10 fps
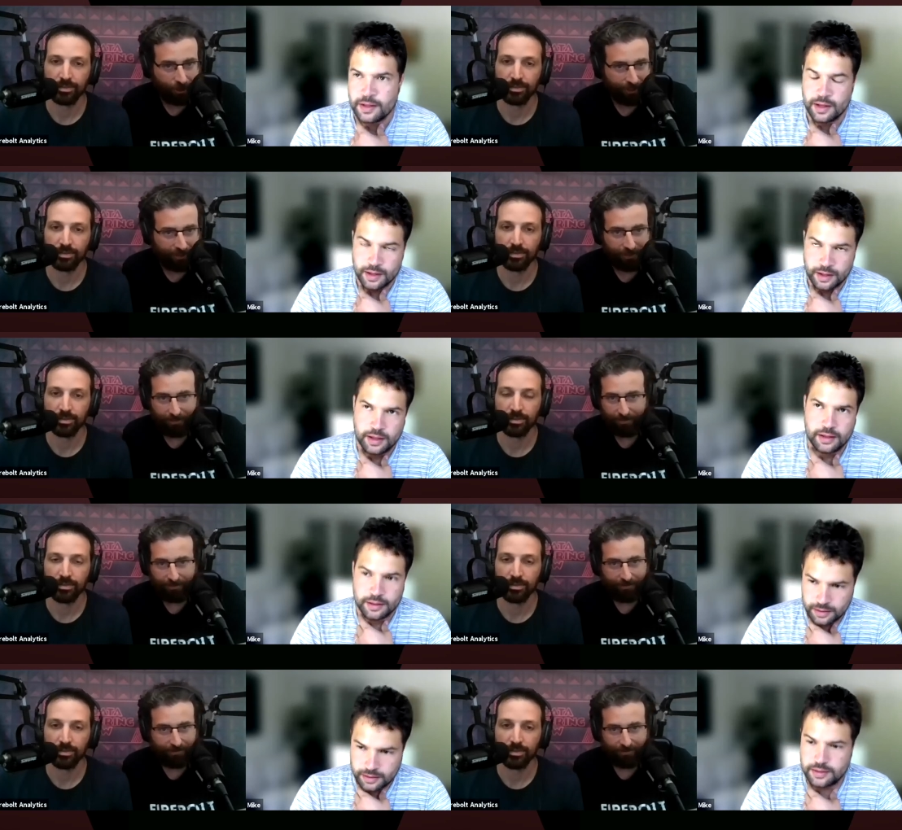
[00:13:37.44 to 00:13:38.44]
Speaker 1: started
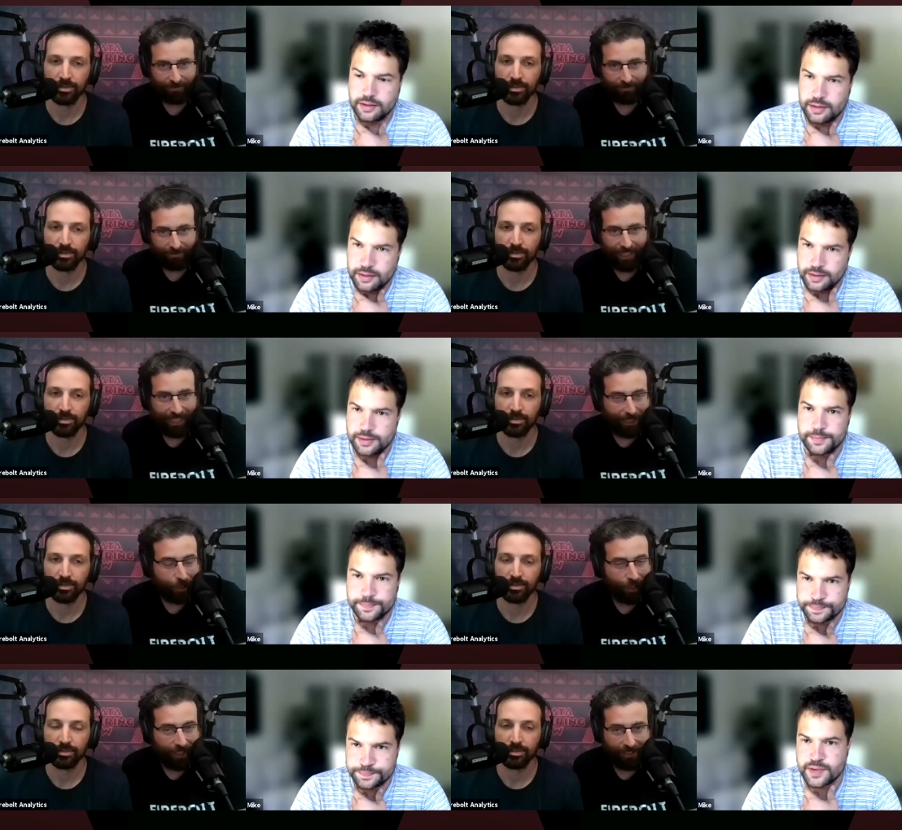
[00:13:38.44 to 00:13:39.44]

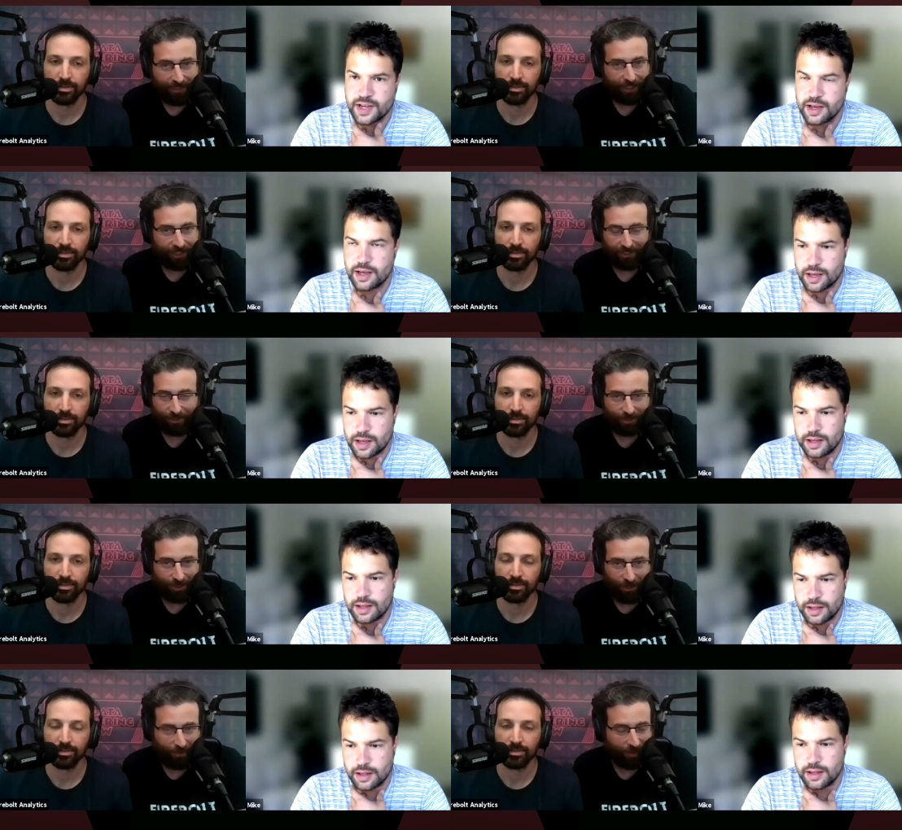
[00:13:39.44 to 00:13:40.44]
clean sheet, just use
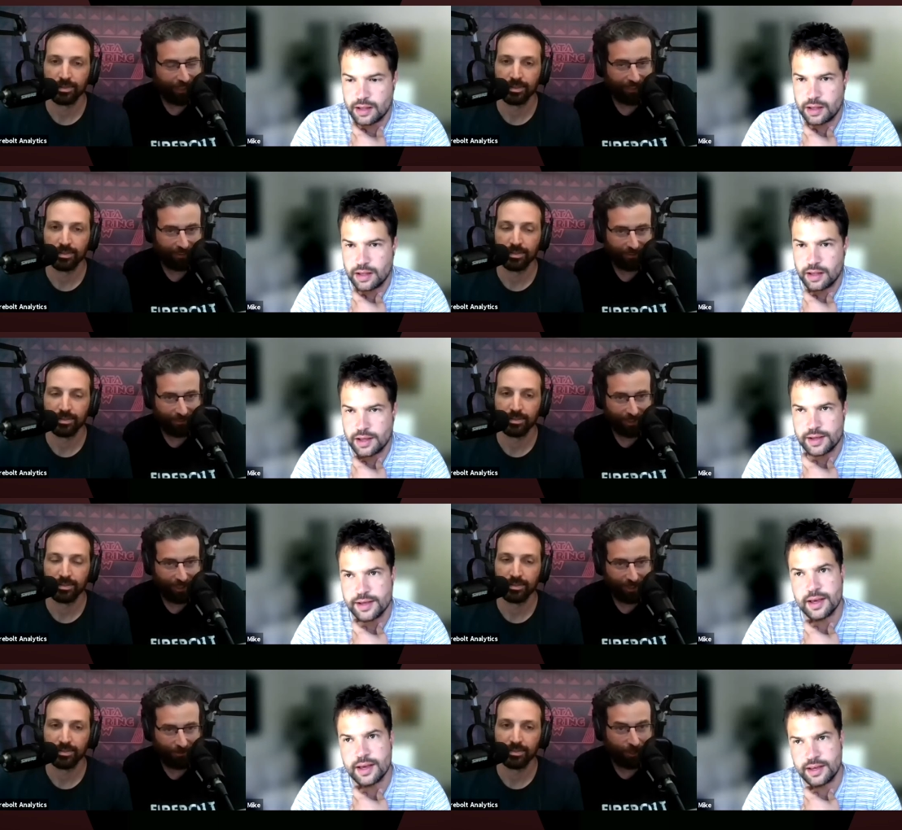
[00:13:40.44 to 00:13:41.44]
Snowflake?
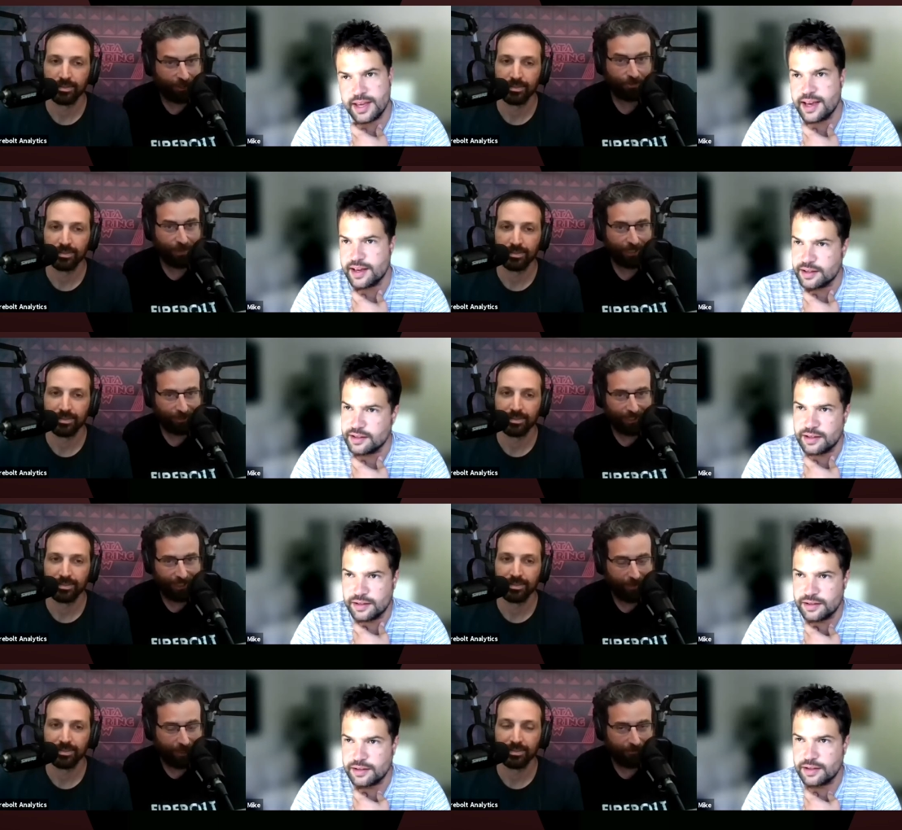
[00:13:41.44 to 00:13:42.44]
Uh, no need yeah. to migrate
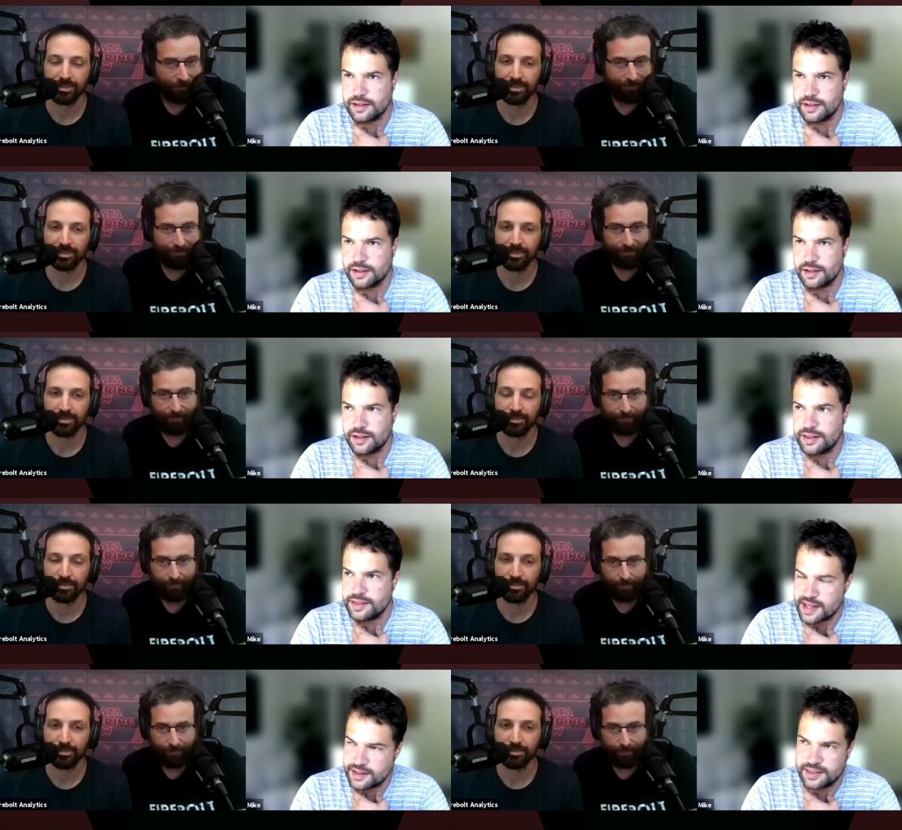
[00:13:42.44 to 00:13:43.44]
anything.
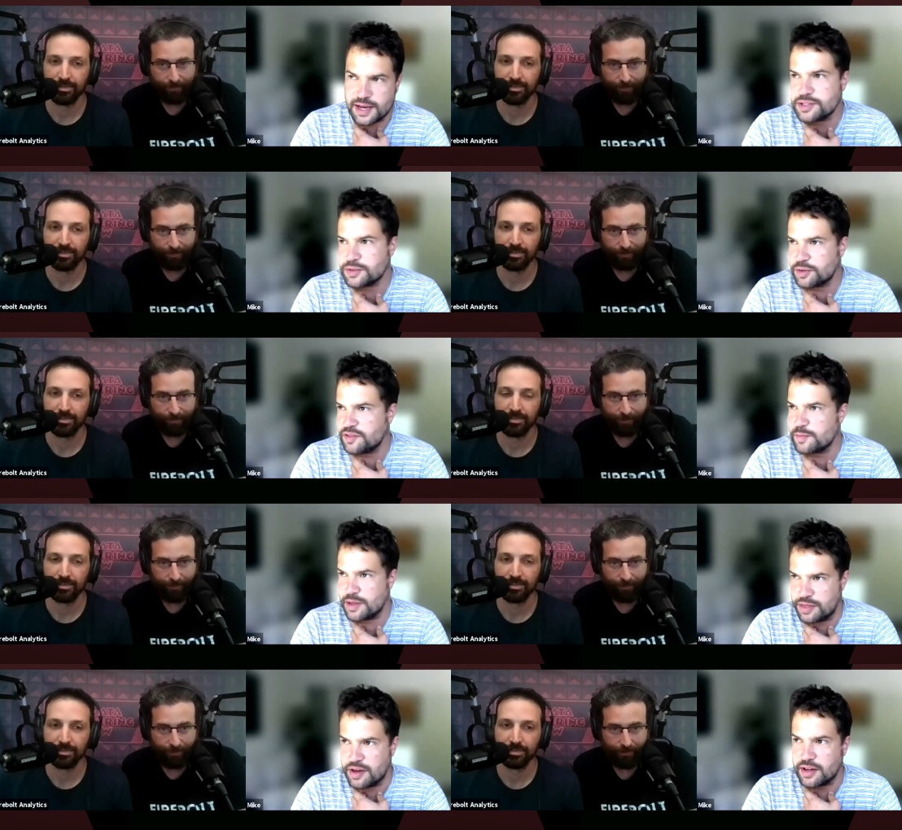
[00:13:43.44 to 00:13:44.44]
Speaker 2: That that was sort of
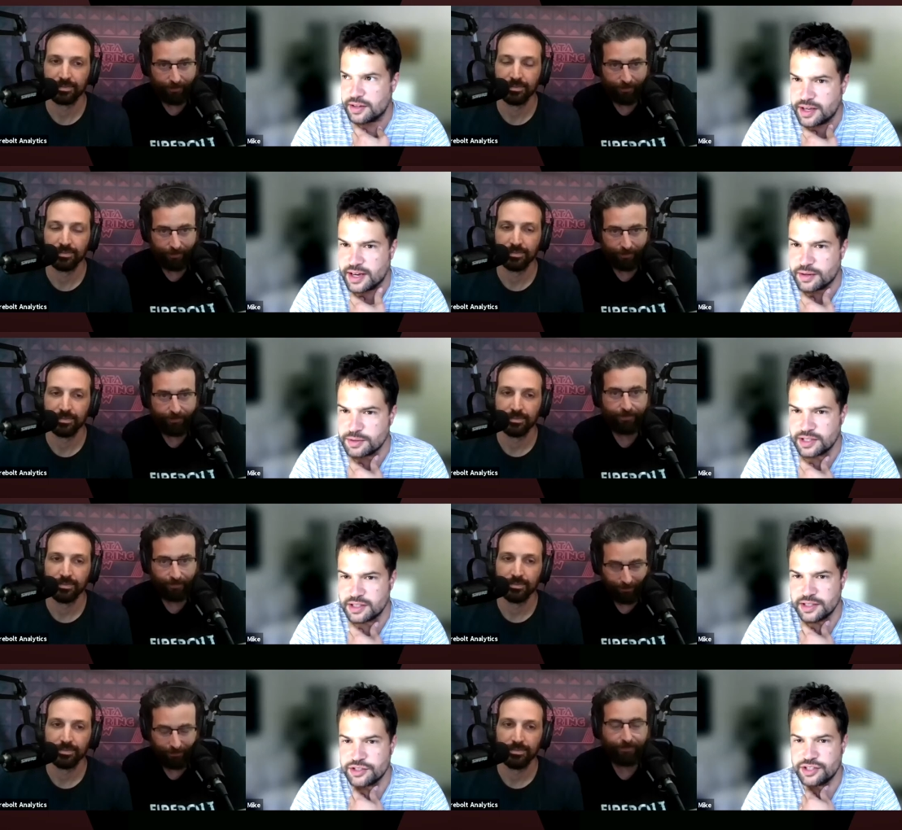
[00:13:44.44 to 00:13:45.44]
my thought. Yeah, it was
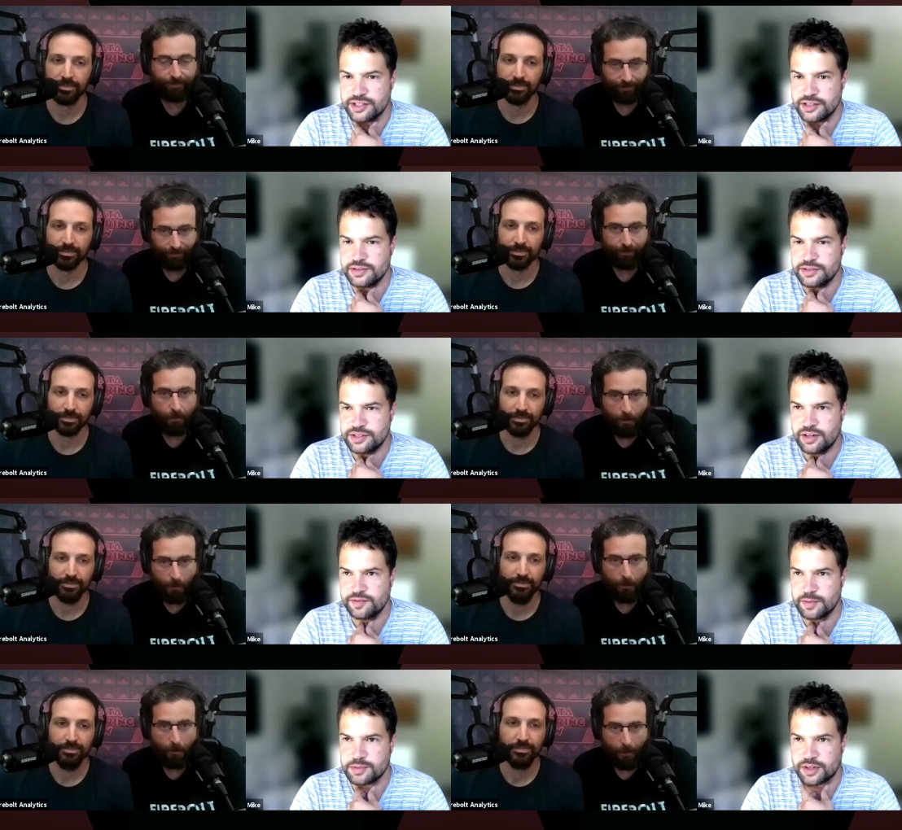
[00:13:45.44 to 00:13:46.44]
clean sheet,
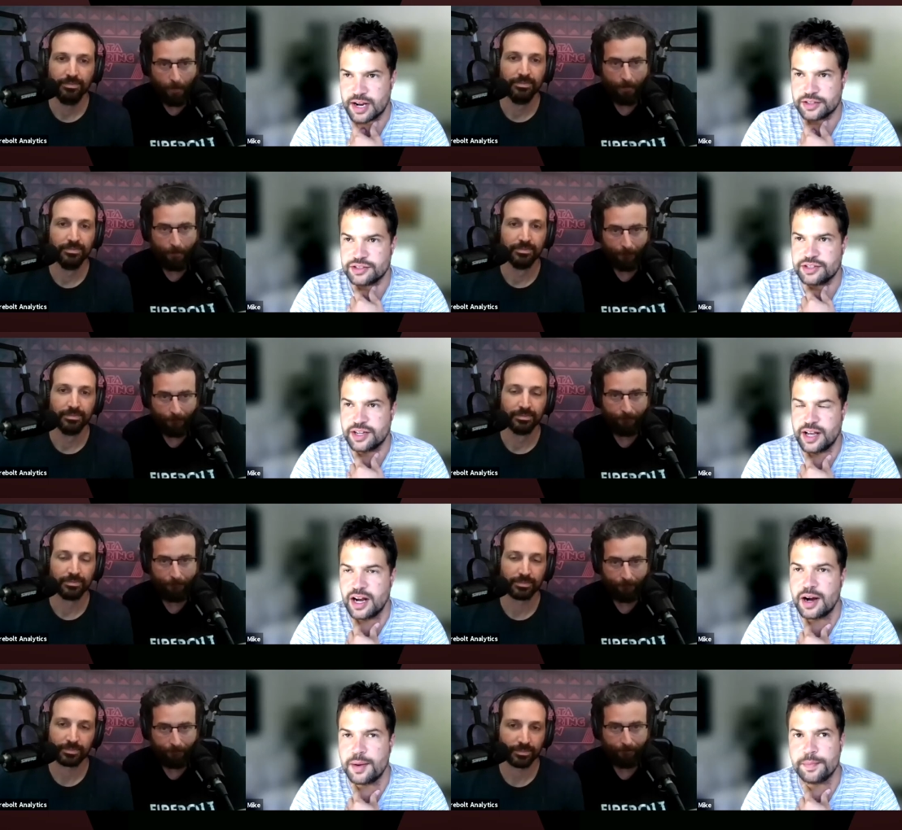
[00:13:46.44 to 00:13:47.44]
start from scratch,
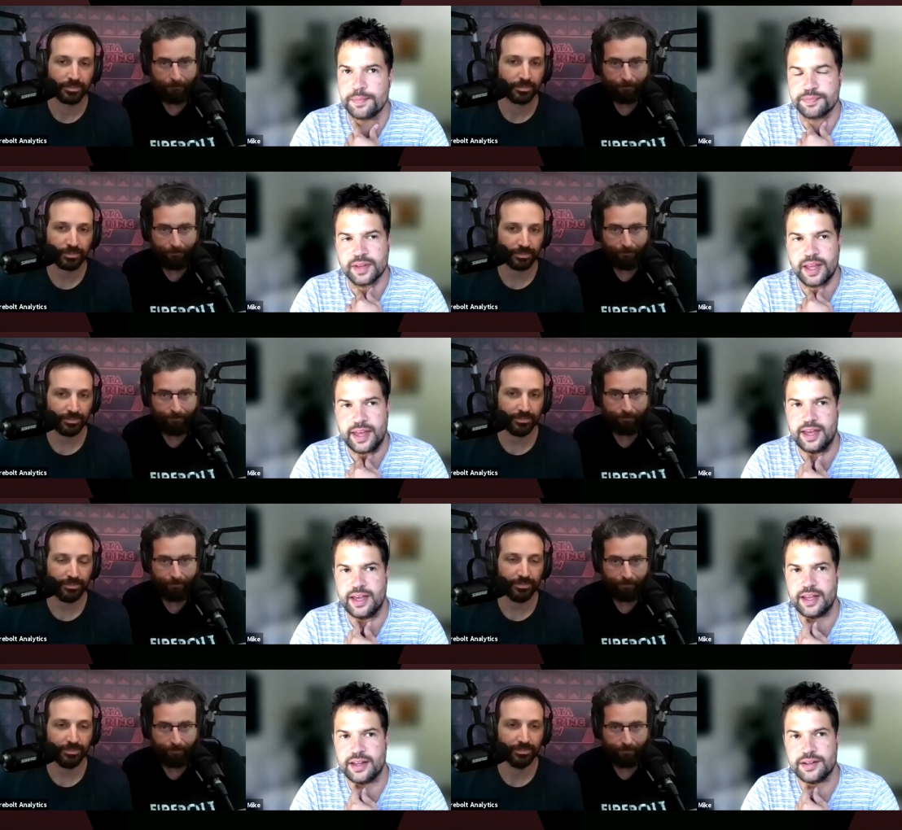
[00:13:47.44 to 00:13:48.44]
um,
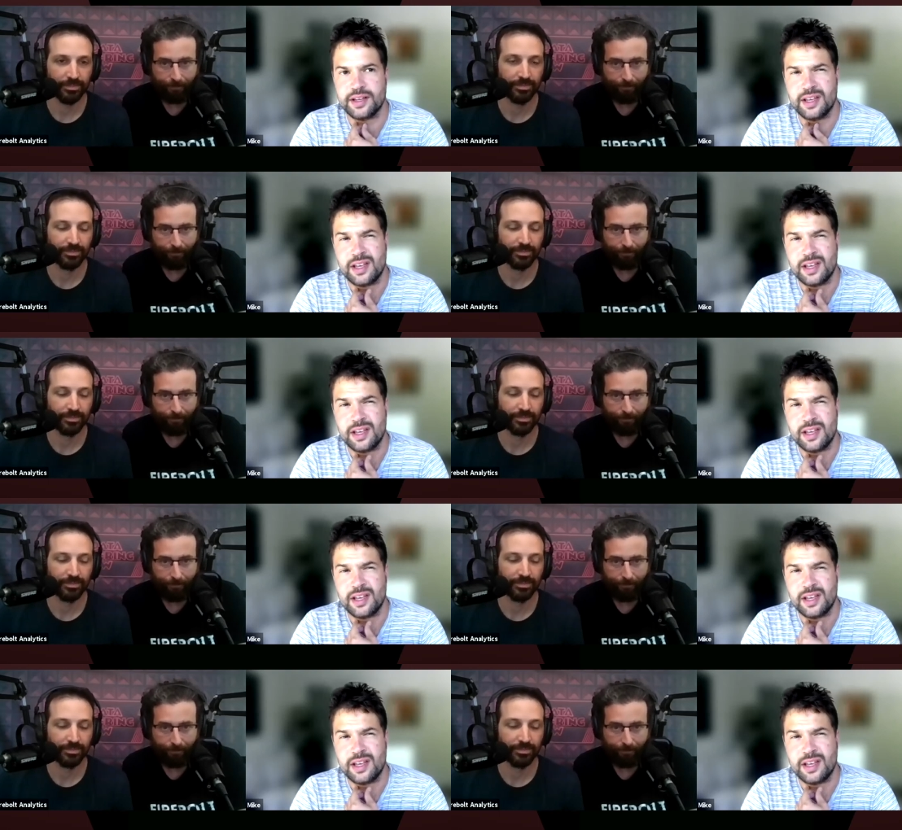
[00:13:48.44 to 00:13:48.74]
and